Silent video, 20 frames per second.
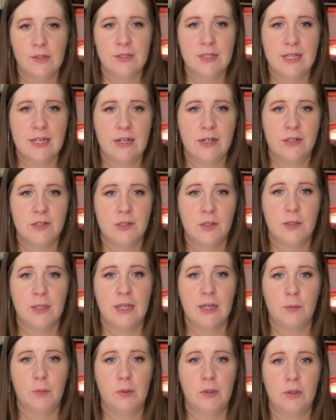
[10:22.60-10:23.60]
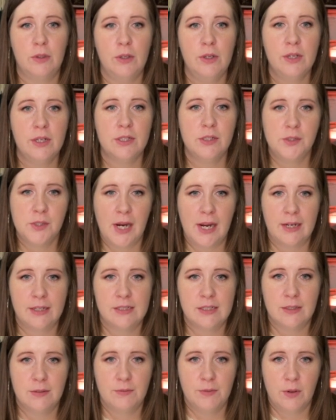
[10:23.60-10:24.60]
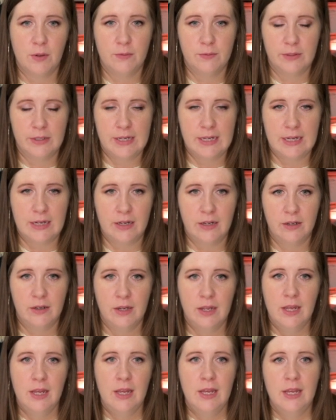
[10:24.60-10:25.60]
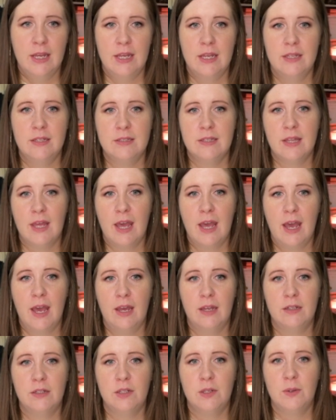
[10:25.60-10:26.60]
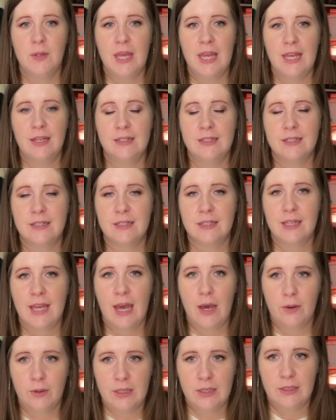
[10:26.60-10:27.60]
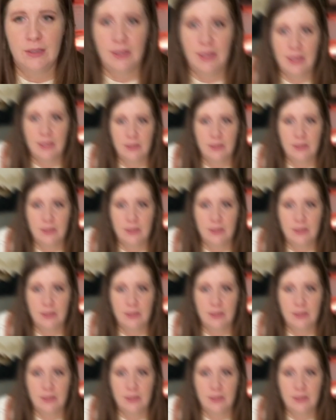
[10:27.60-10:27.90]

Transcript: here so that it will look attractive over here is that you can't calculate